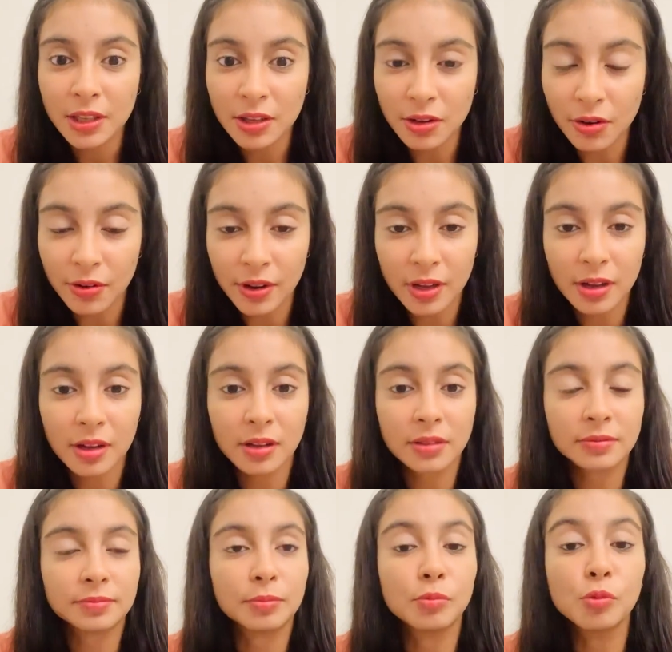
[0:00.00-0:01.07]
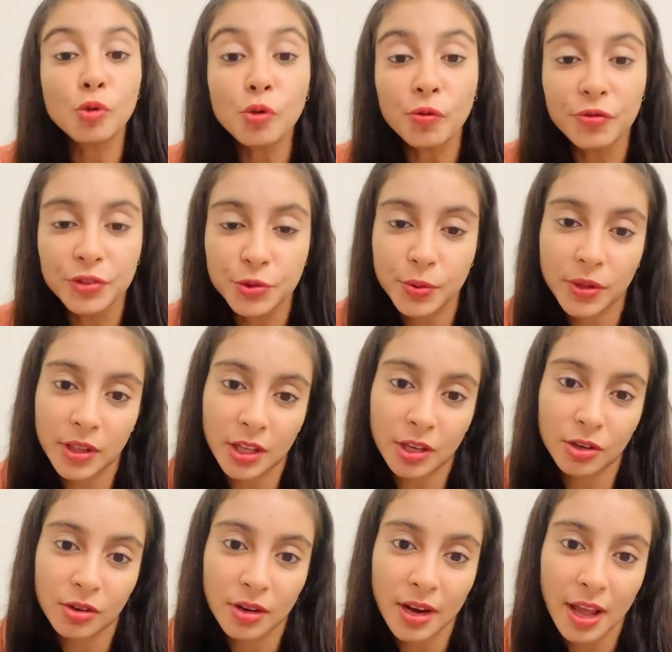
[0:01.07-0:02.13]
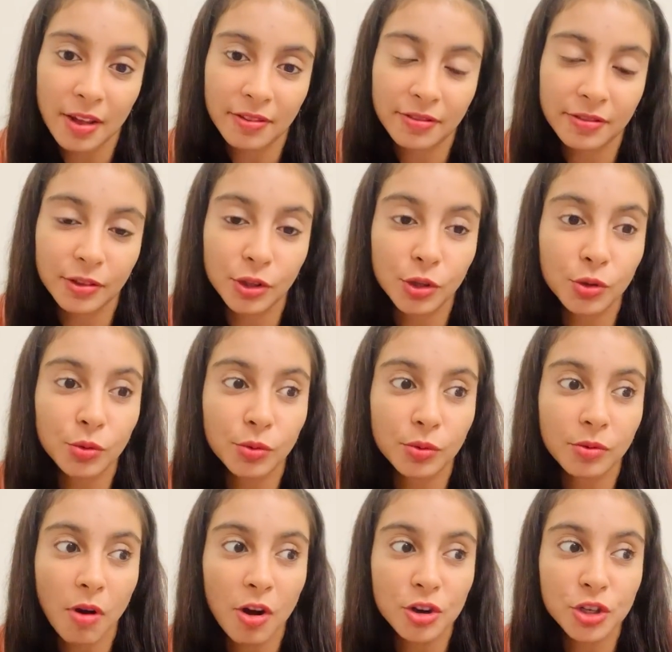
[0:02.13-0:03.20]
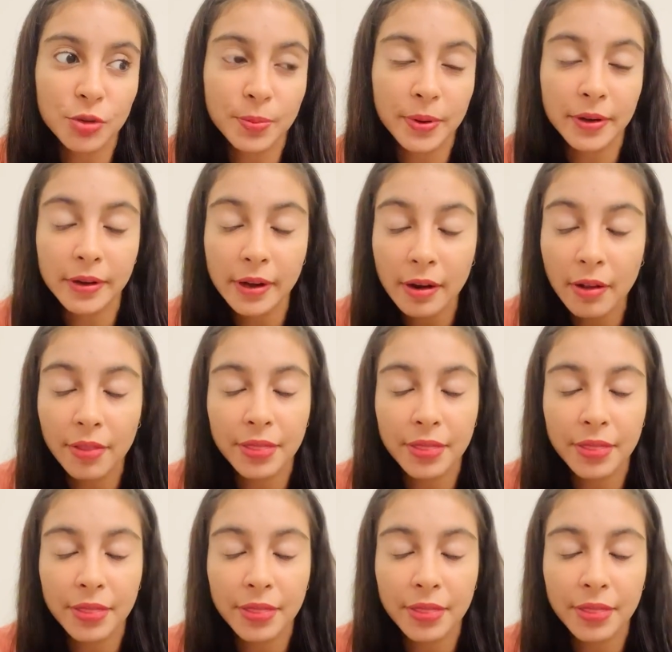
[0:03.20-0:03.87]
career moves within your life, new entrepreneurial